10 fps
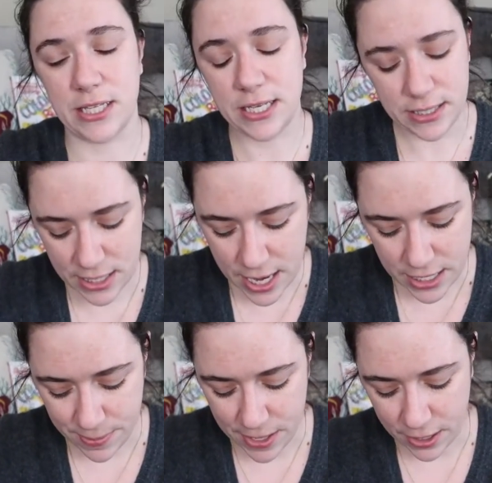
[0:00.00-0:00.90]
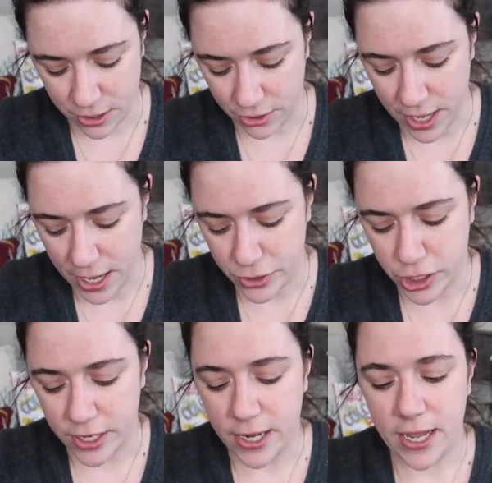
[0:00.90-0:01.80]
on the inside, depending on your gauge,